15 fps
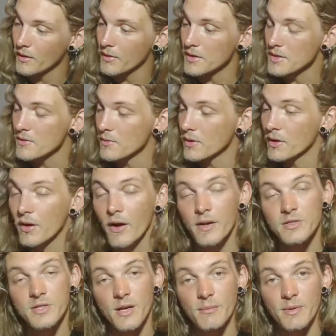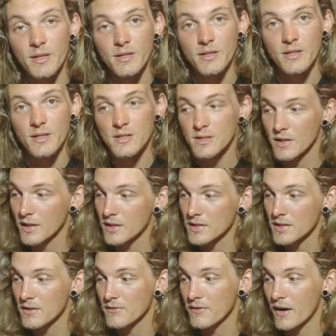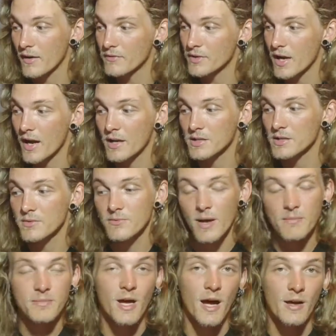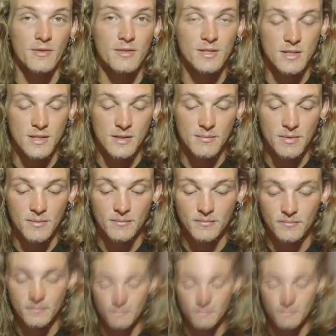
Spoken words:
Anyways, we're going to go ahead and jump into this. Like I said, five challenging reptiles to keep.